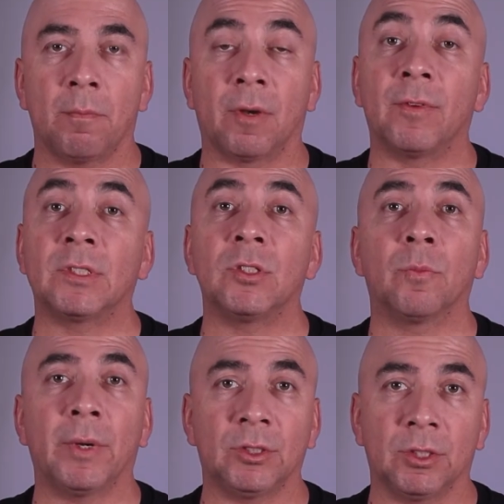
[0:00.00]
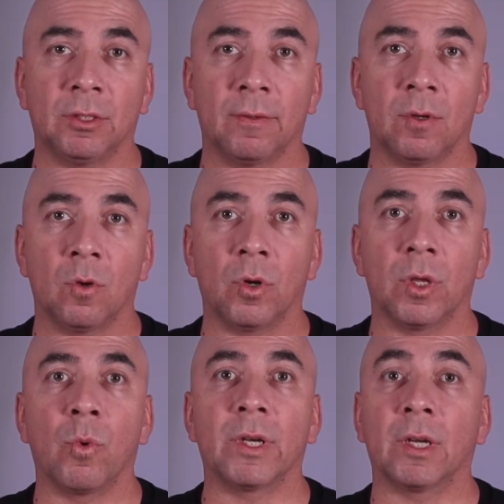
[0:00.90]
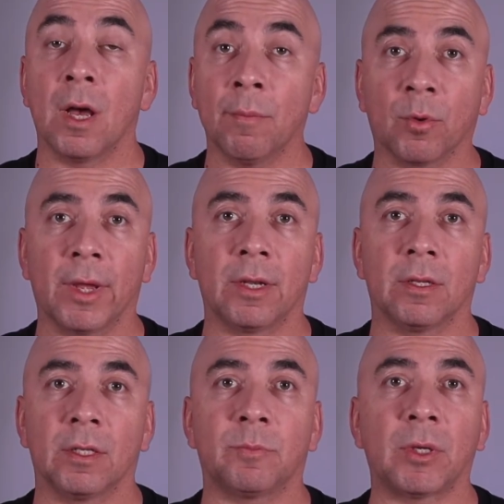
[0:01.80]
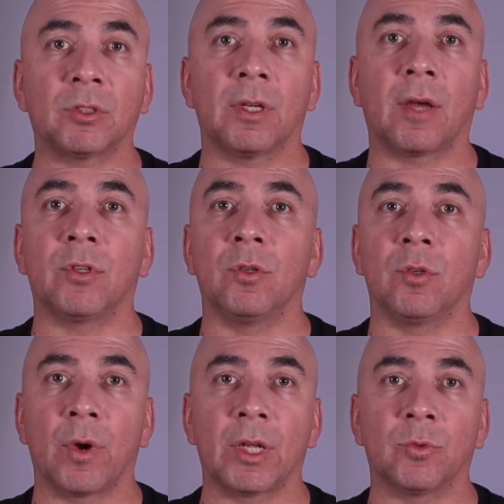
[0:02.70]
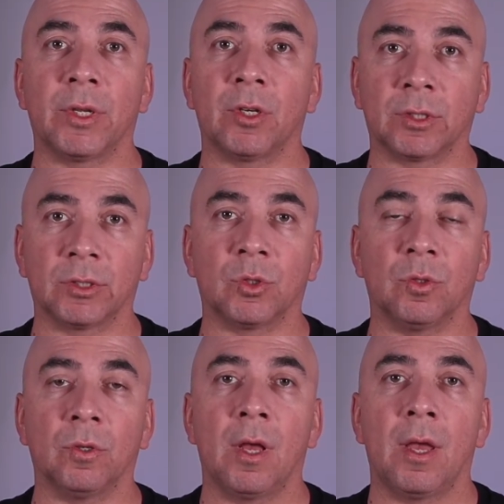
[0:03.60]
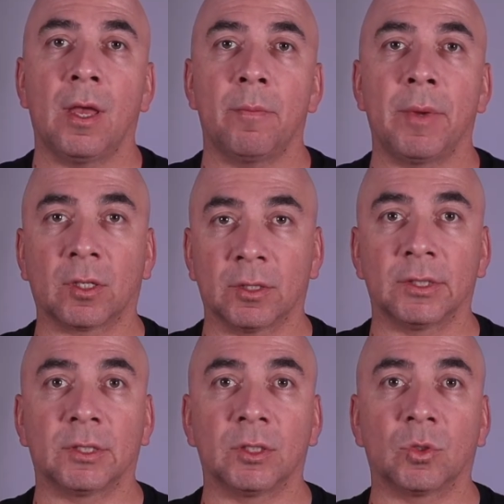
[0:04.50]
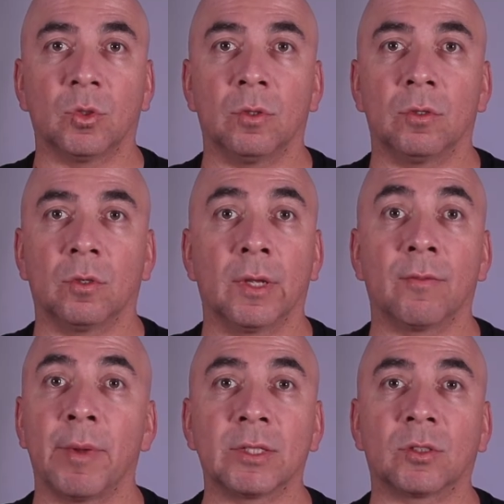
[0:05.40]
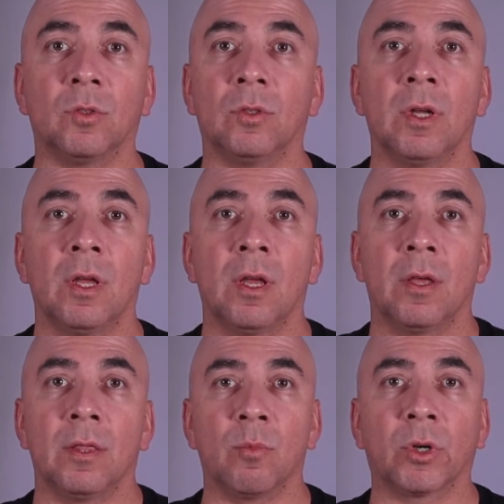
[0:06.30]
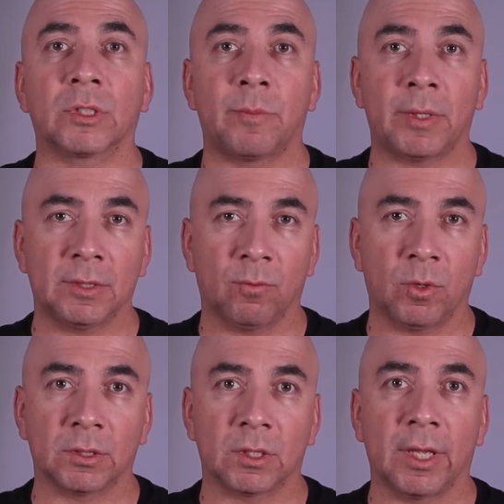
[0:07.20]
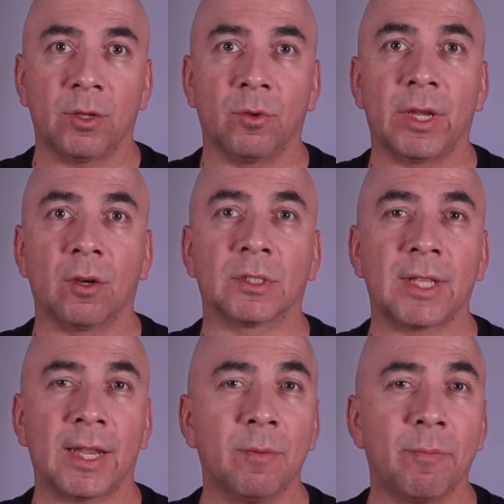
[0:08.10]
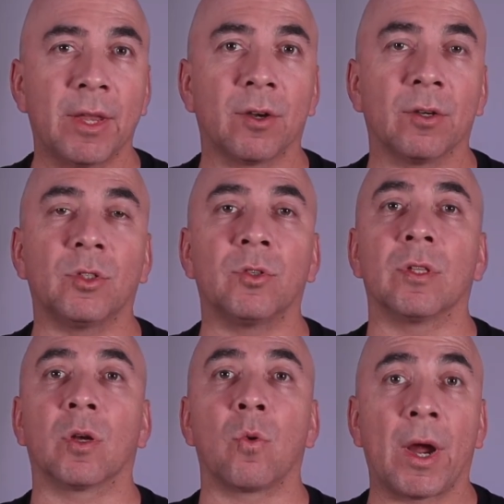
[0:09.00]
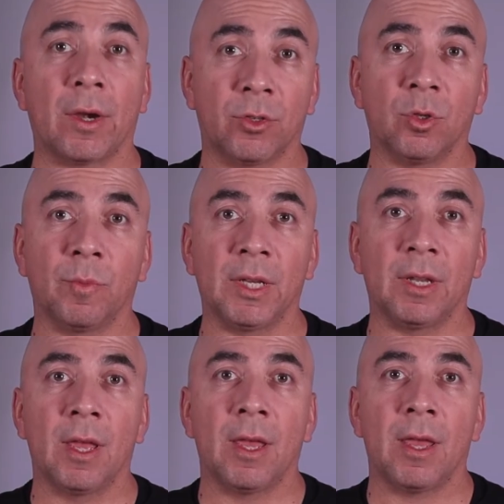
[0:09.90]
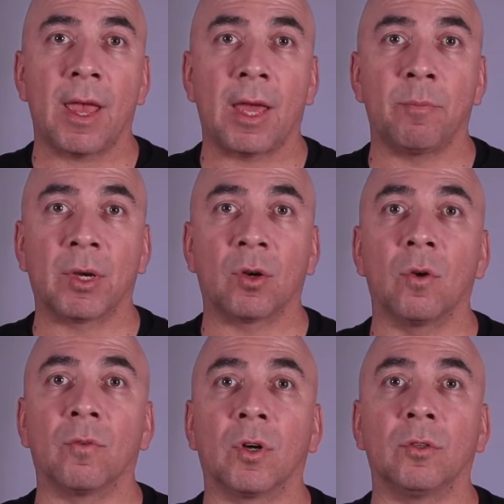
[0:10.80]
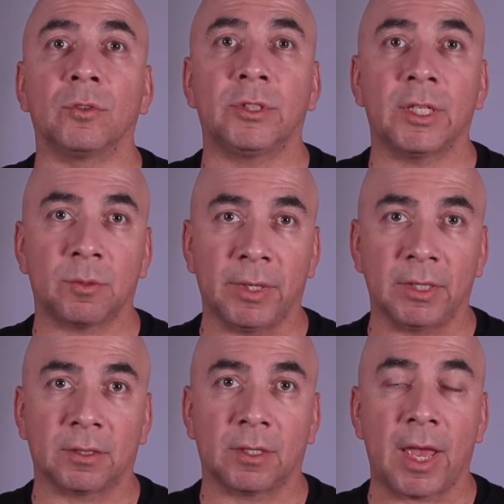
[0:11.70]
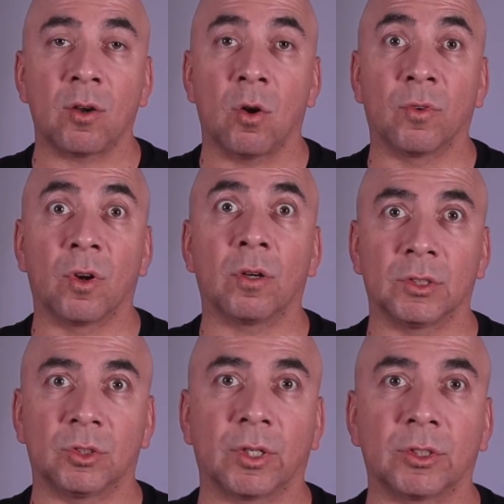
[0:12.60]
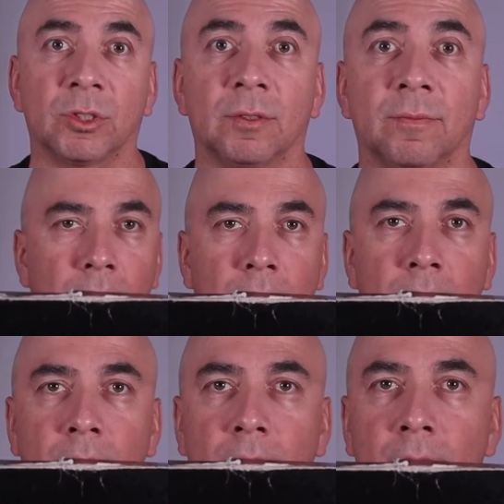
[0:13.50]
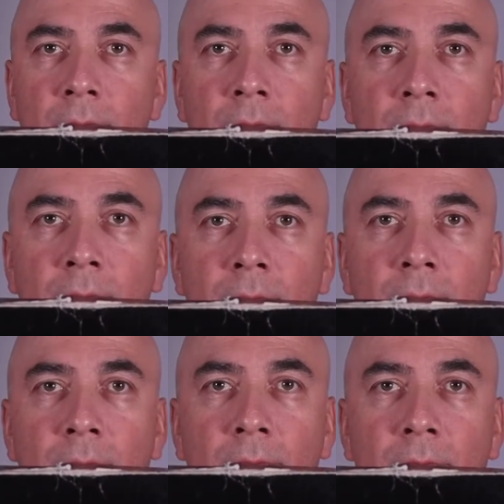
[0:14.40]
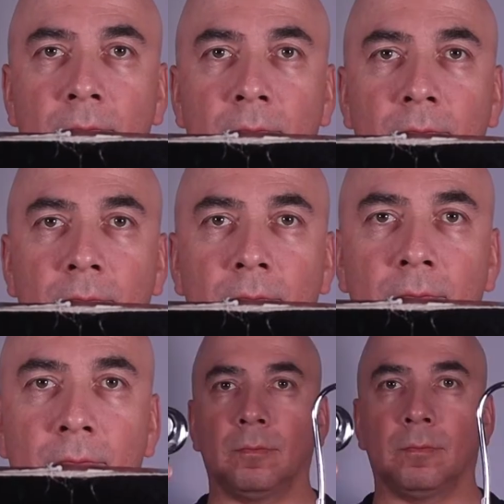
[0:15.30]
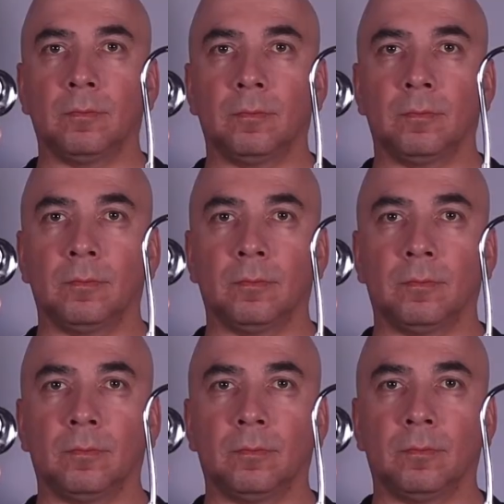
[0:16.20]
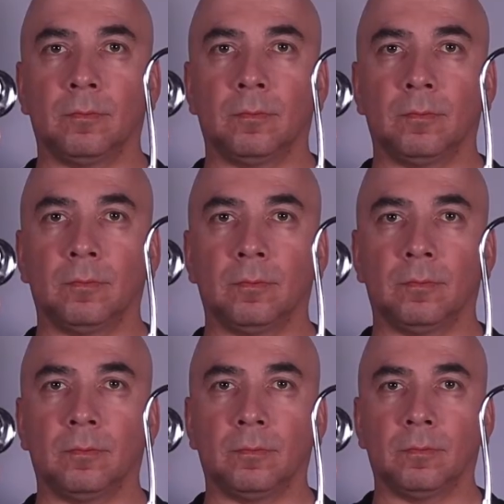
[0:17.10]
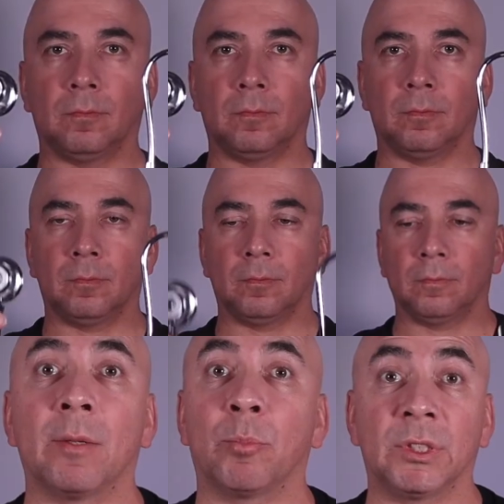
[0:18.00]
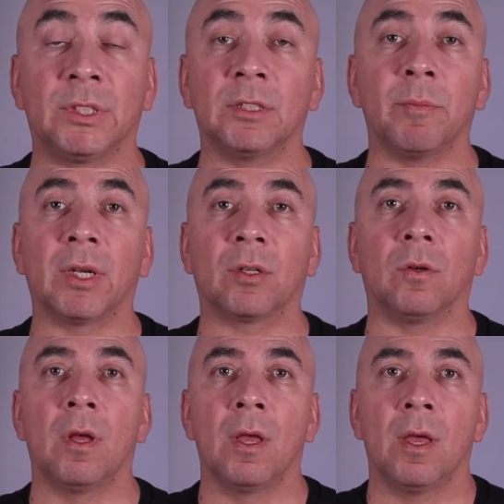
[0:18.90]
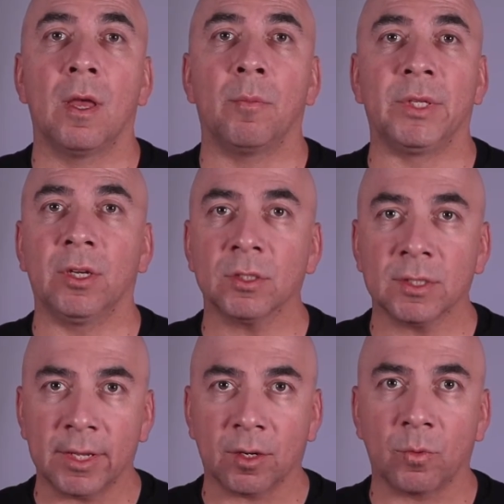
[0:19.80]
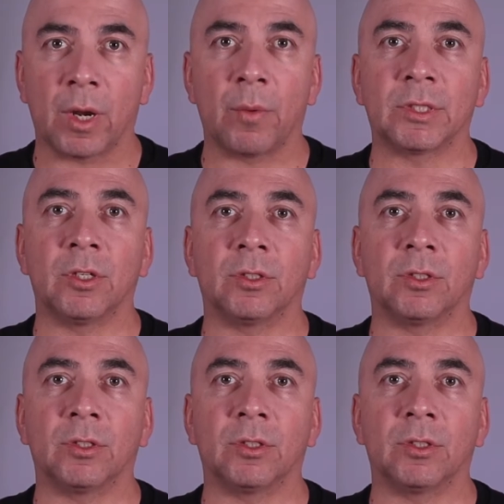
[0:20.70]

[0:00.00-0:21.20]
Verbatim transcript: But if it's in your budget or you want to upgrade, especially after you graduate nursing school, medical assisting school, or even med school, the more expensive ones let you hear slightly better due to the quieter tubing and better overall chest piece and overall construction. I started off in medical assisting school with a twenty-five to thirty dollar Sprague Report stethoscope made by Prestige Medical. But years later, when I went to